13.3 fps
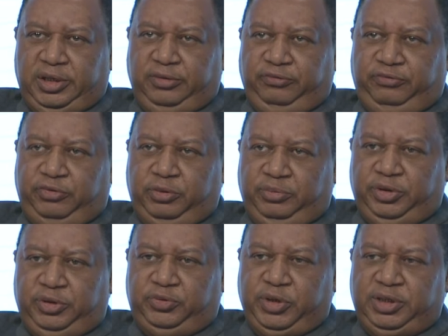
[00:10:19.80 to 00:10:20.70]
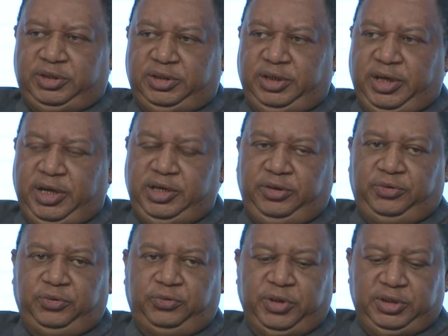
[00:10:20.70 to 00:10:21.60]
from the
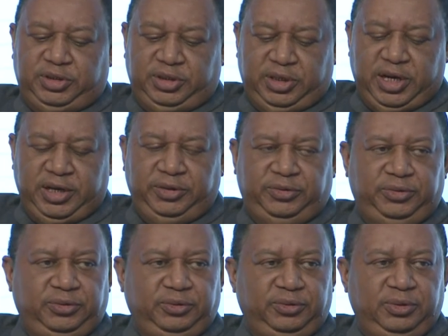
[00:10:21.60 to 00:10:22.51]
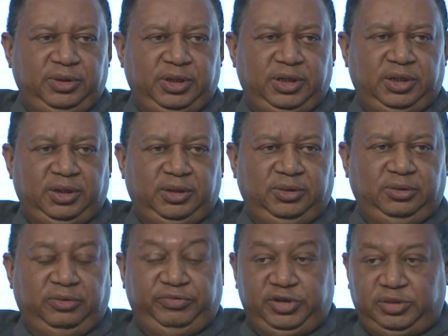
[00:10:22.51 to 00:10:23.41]
28th to 29th
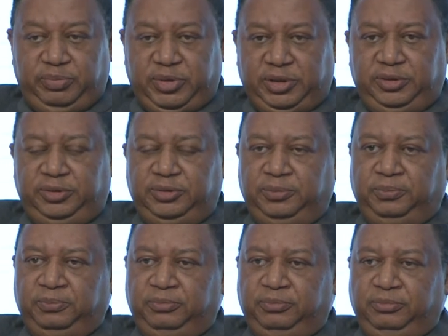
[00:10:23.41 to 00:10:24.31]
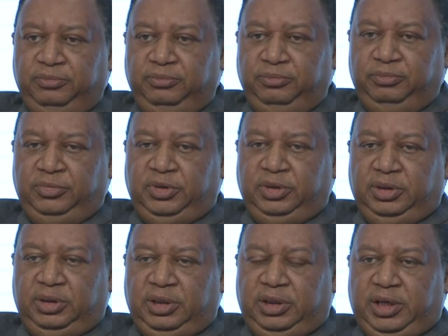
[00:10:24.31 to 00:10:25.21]
of this month.
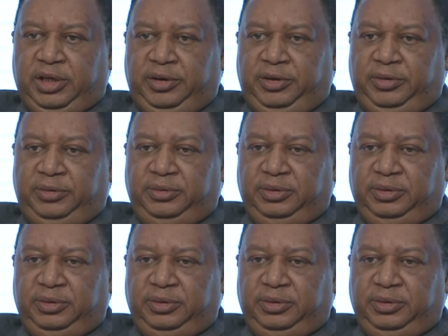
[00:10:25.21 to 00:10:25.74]
And